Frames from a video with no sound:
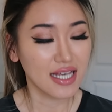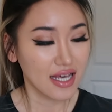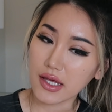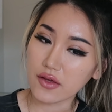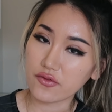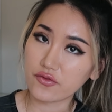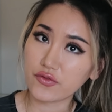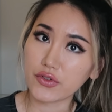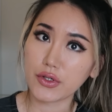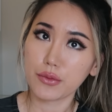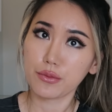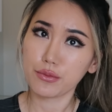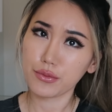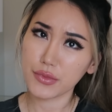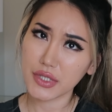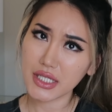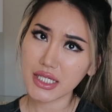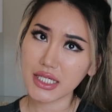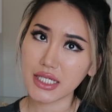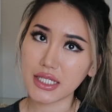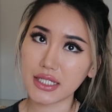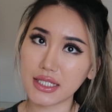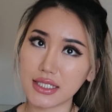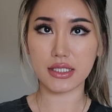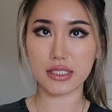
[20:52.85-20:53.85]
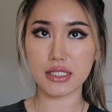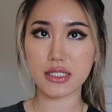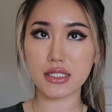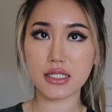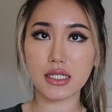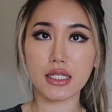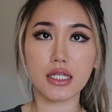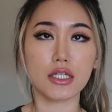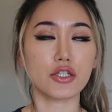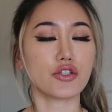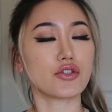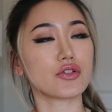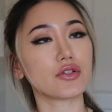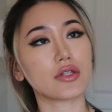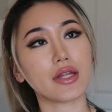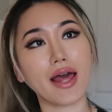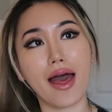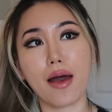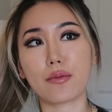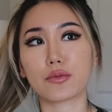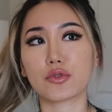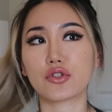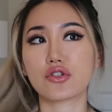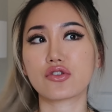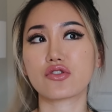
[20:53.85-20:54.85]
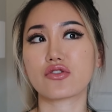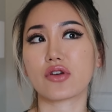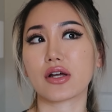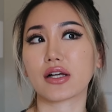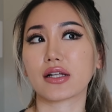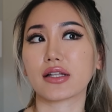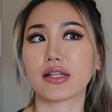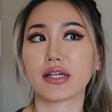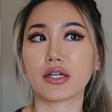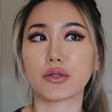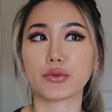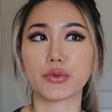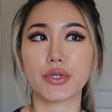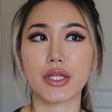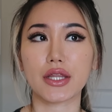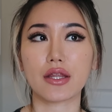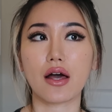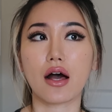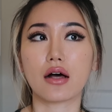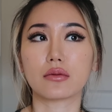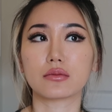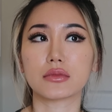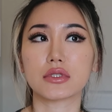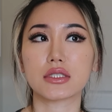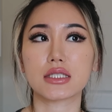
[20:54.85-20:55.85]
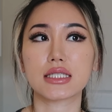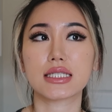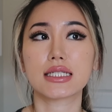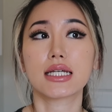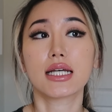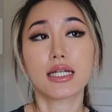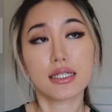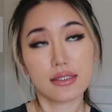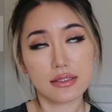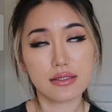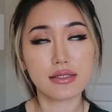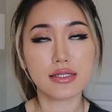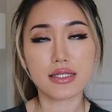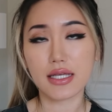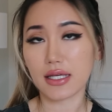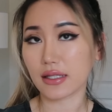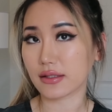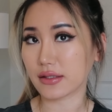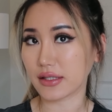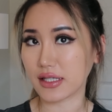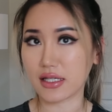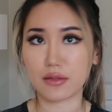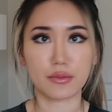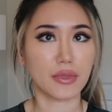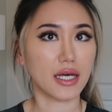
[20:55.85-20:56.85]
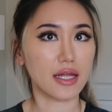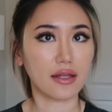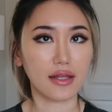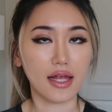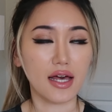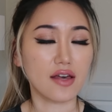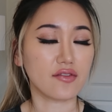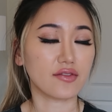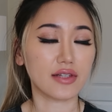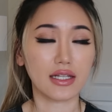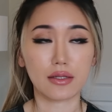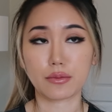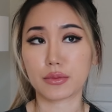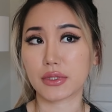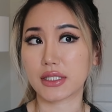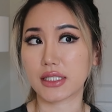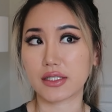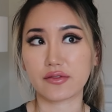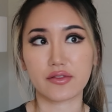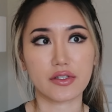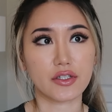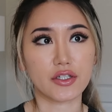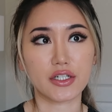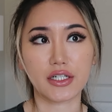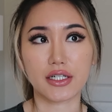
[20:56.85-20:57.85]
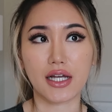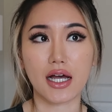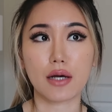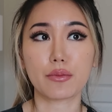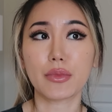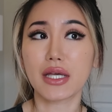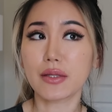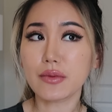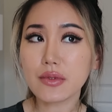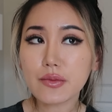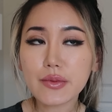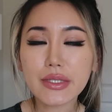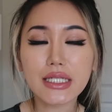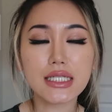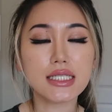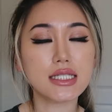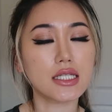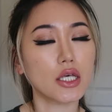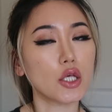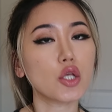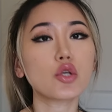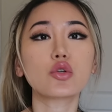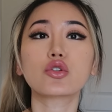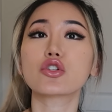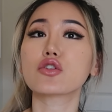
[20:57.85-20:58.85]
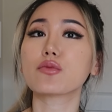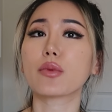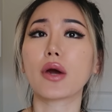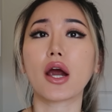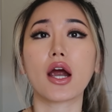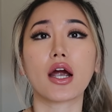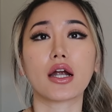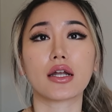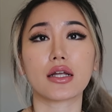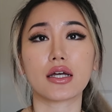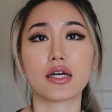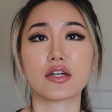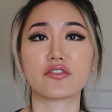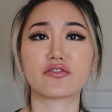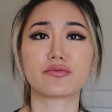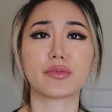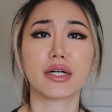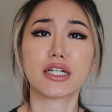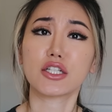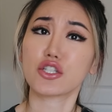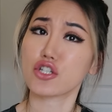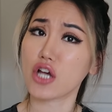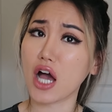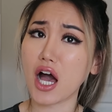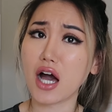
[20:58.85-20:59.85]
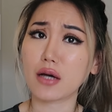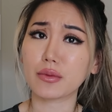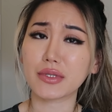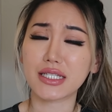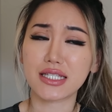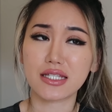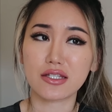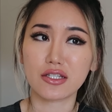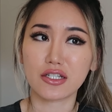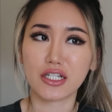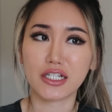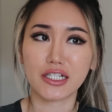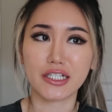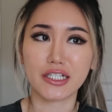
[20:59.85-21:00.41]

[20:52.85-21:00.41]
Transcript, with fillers: And for me, this is an issue that I'm struggling with almost daily in my life like believe it or not maybe because a huge part of my job is to